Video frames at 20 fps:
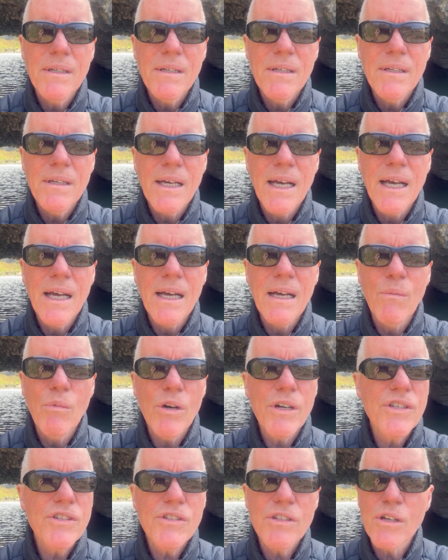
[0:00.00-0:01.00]

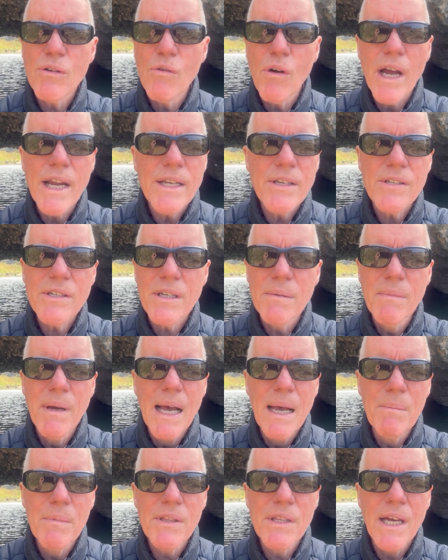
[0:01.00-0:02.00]
What is the greatest
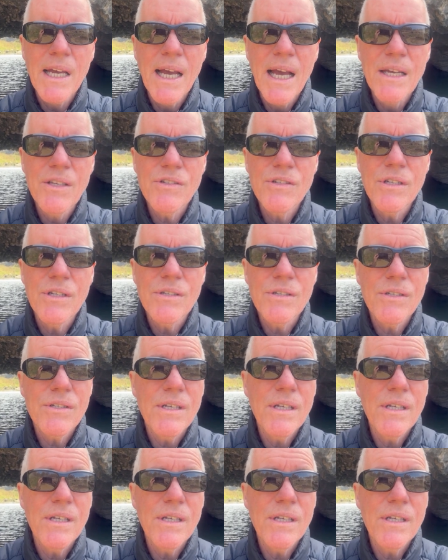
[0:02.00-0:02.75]
commandment, they asked Jesus.